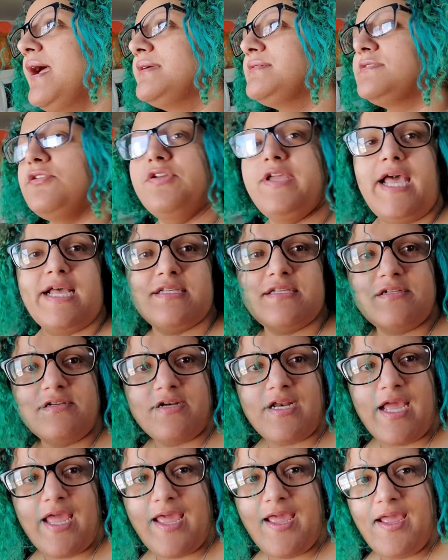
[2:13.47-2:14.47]
so
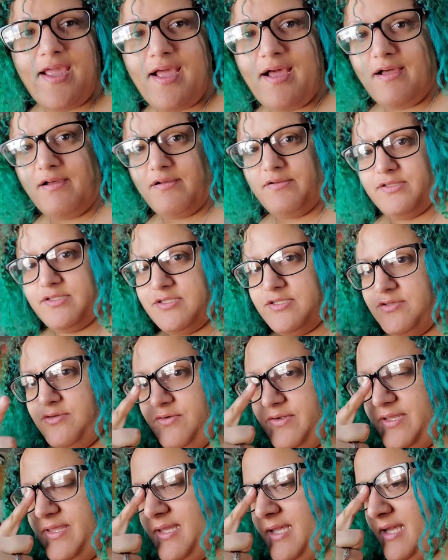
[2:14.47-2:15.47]
yesterday I was
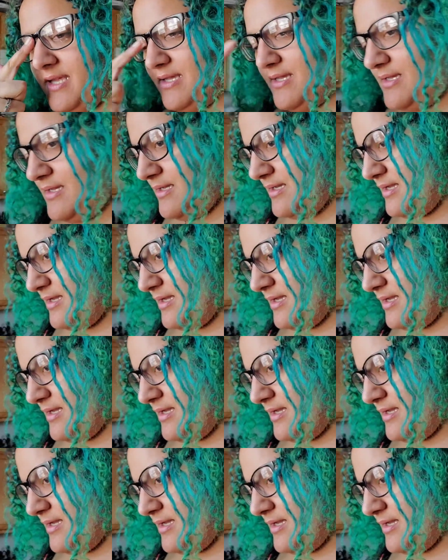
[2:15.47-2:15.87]
doing the,